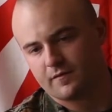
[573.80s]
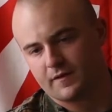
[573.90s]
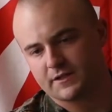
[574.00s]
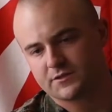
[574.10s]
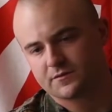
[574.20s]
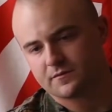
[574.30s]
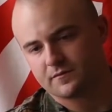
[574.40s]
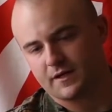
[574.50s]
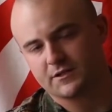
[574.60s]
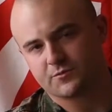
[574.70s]
that's,
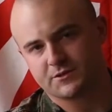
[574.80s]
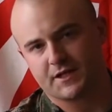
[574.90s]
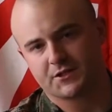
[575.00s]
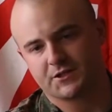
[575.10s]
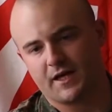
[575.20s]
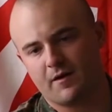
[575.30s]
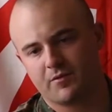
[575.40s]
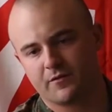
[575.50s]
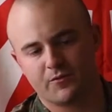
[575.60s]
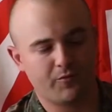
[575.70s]
that's what's actually
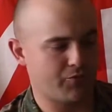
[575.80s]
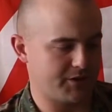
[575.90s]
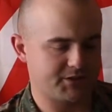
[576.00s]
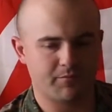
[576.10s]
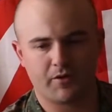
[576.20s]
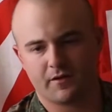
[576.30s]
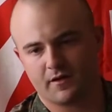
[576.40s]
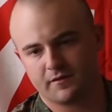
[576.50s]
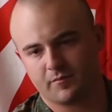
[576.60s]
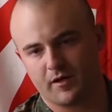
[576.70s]
happening when you press the button
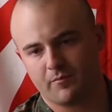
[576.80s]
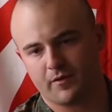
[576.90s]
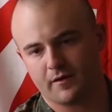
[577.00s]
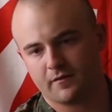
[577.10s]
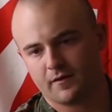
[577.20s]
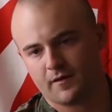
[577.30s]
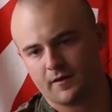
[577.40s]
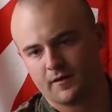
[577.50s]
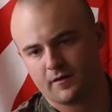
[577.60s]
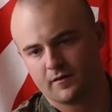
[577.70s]
on the bipod,
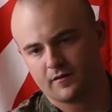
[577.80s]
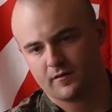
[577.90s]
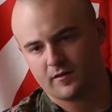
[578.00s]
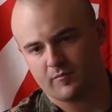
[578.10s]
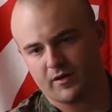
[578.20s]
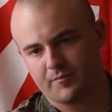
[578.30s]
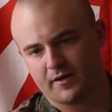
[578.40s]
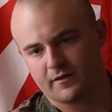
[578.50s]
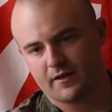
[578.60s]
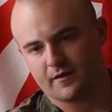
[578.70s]
on a
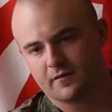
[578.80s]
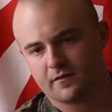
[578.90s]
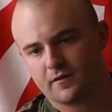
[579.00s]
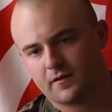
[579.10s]
bipod leg.